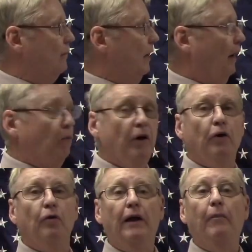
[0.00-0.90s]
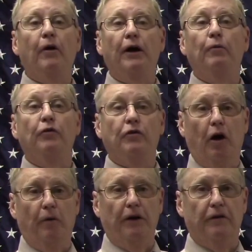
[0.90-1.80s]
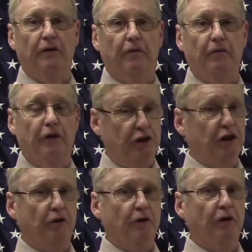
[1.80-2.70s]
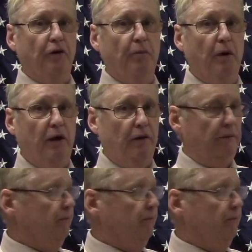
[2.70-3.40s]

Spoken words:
I wonder who that money was going to, the children or the mother.